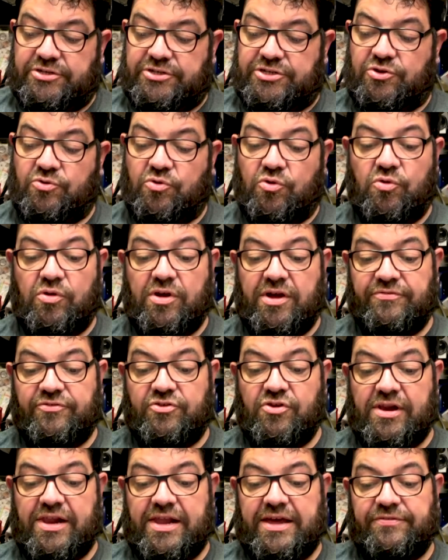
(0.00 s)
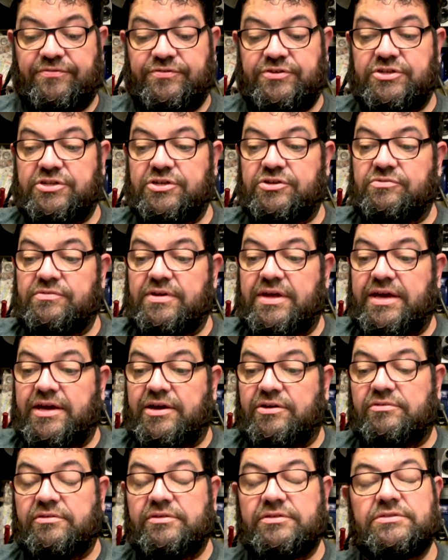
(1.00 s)
So all I've got left to do
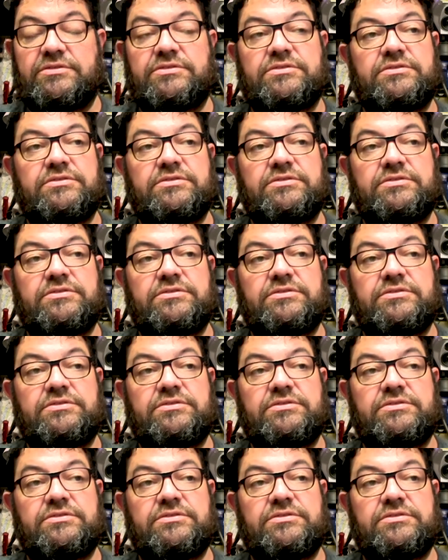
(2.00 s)
now